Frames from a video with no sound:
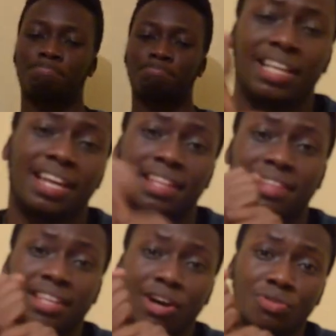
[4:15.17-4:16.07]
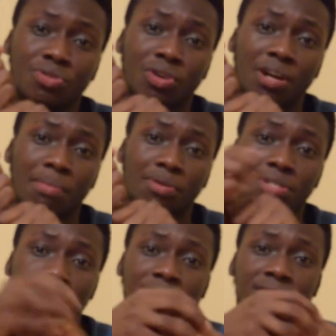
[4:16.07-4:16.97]
another thing I want to talk about
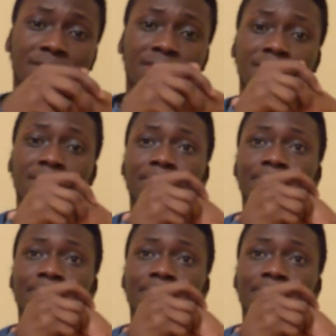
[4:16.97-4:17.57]
is